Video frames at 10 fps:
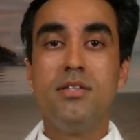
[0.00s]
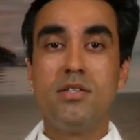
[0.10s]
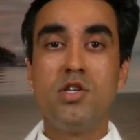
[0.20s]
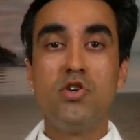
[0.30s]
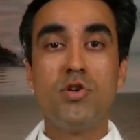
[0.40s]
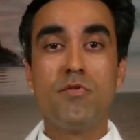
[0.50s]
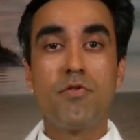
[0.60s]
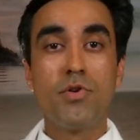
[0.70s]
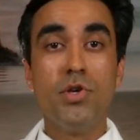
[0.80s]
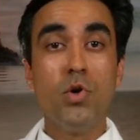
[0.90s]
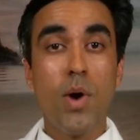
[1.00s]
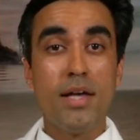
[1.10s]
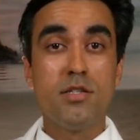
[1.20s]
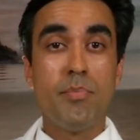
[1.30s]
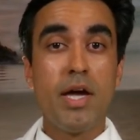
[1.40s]
decision for you
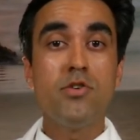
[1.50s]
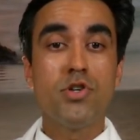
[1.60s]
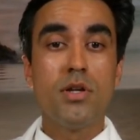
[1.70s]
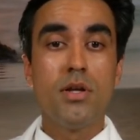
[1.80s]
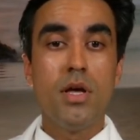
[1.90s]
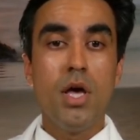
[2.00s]
as a patient.